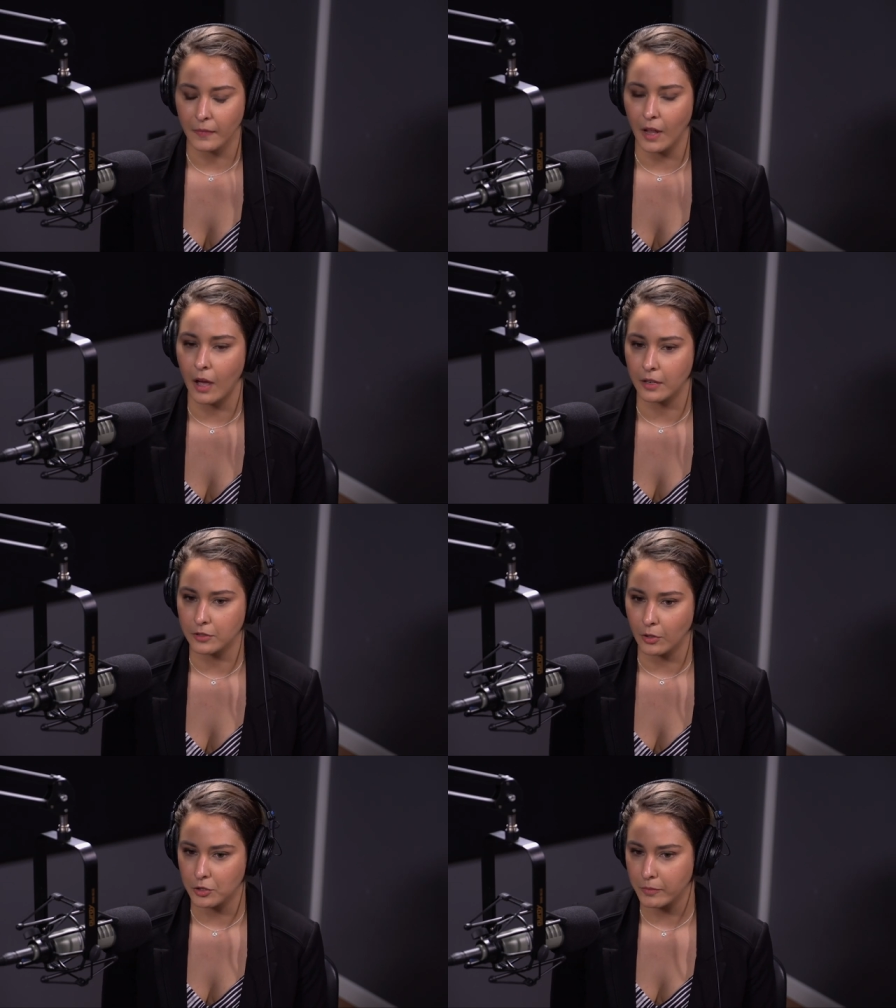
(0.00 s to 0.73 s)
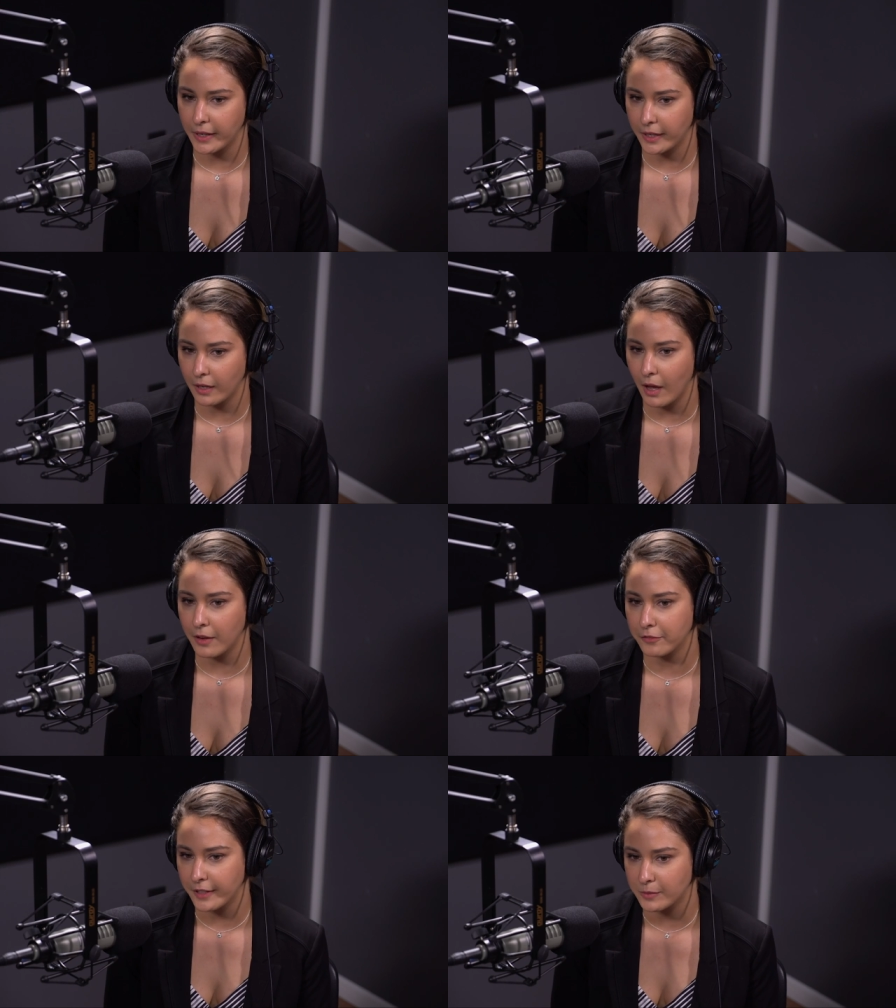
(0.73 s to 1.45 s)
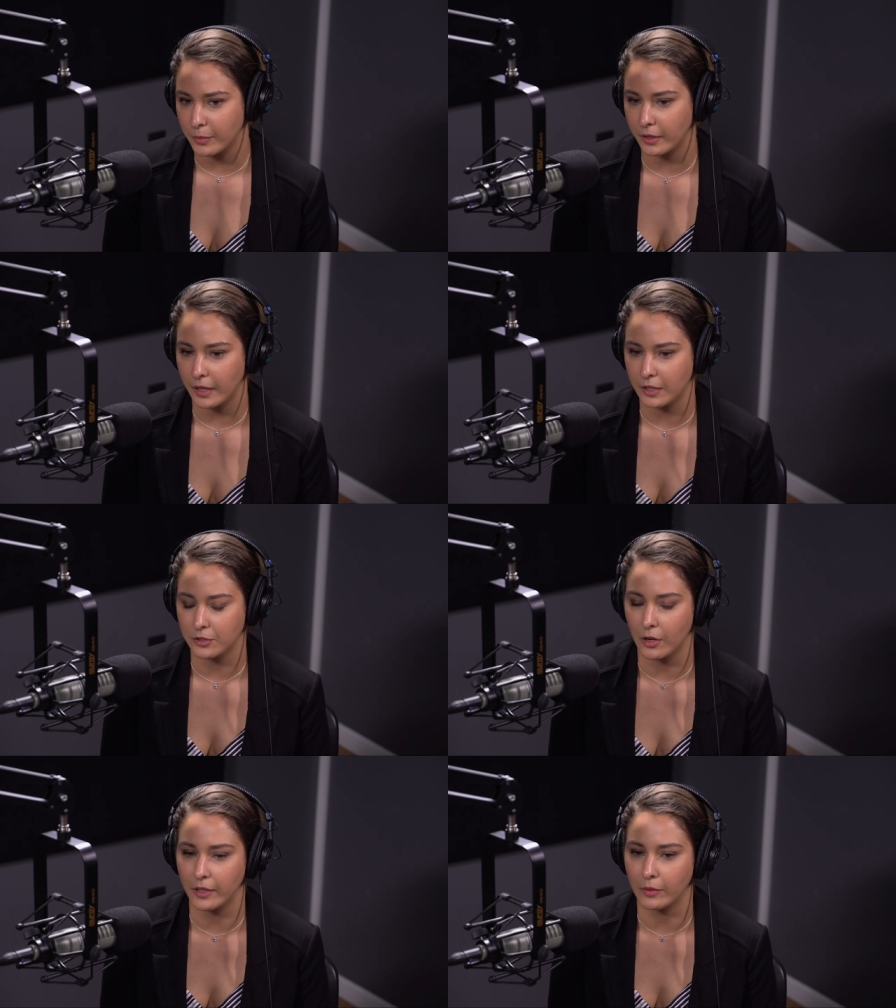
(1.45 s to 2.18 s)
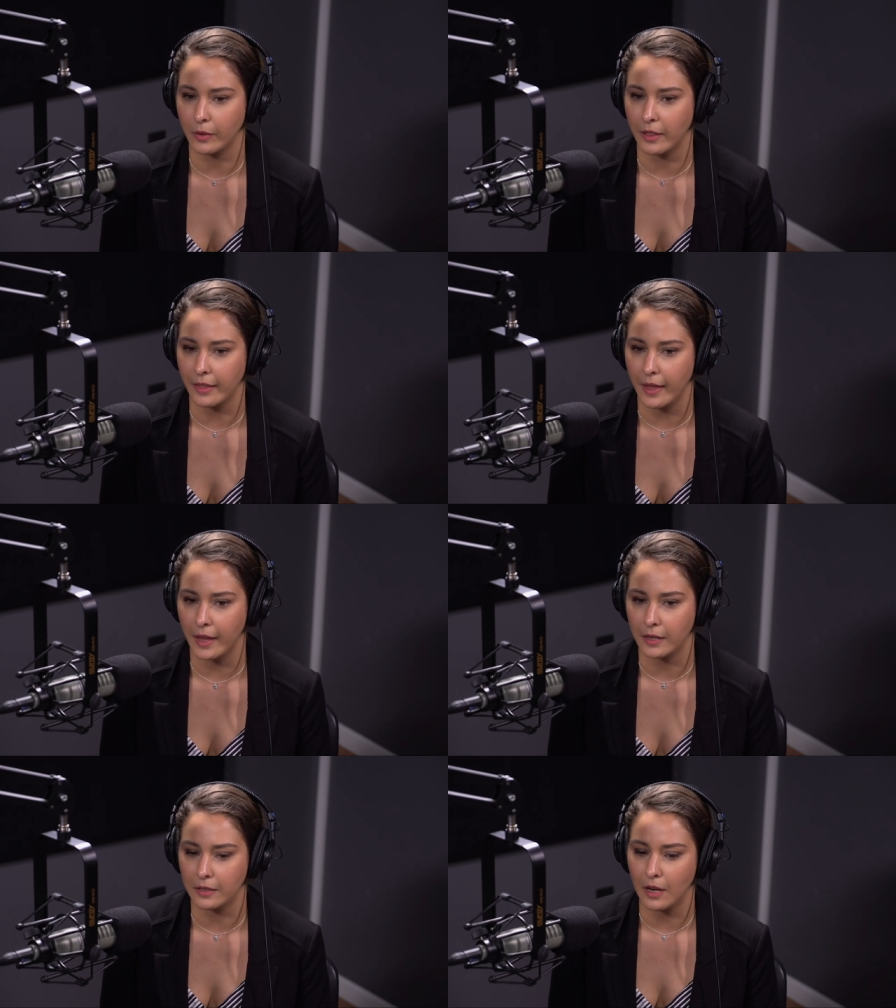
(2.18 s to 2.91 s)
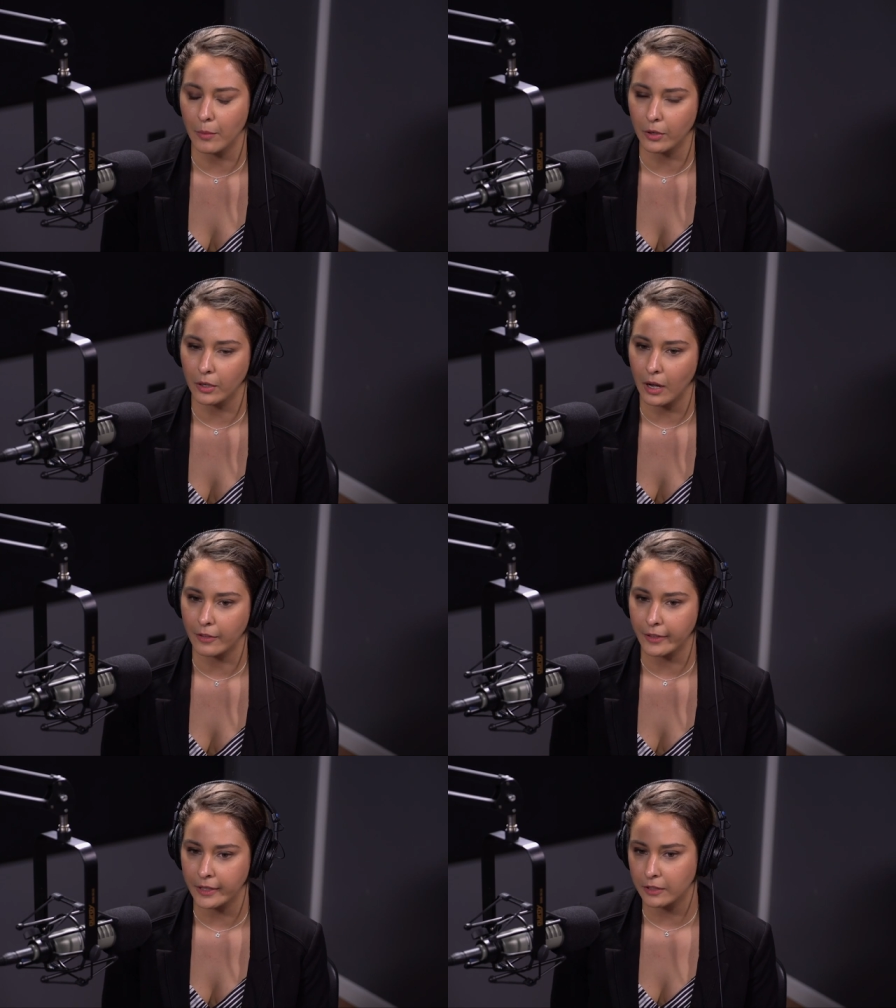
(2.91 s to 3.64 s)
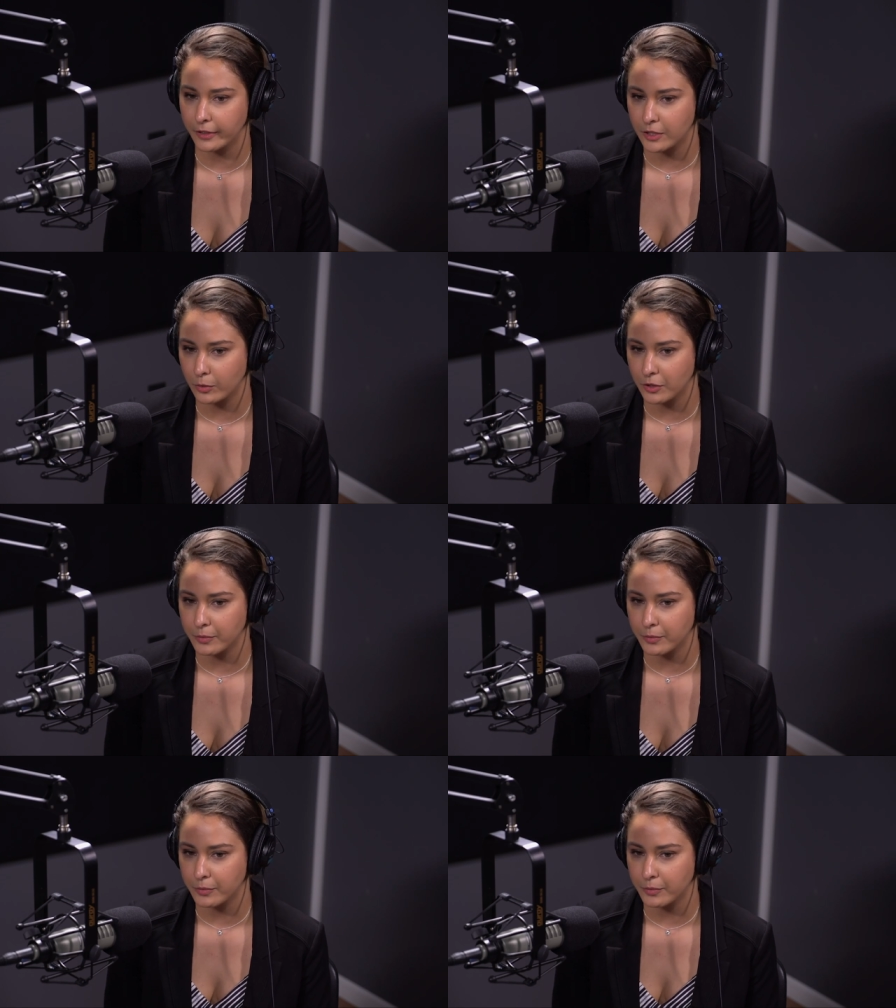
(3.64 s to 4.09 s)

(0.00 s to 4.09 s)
On social media, on Facebook. It started with a number of individuals,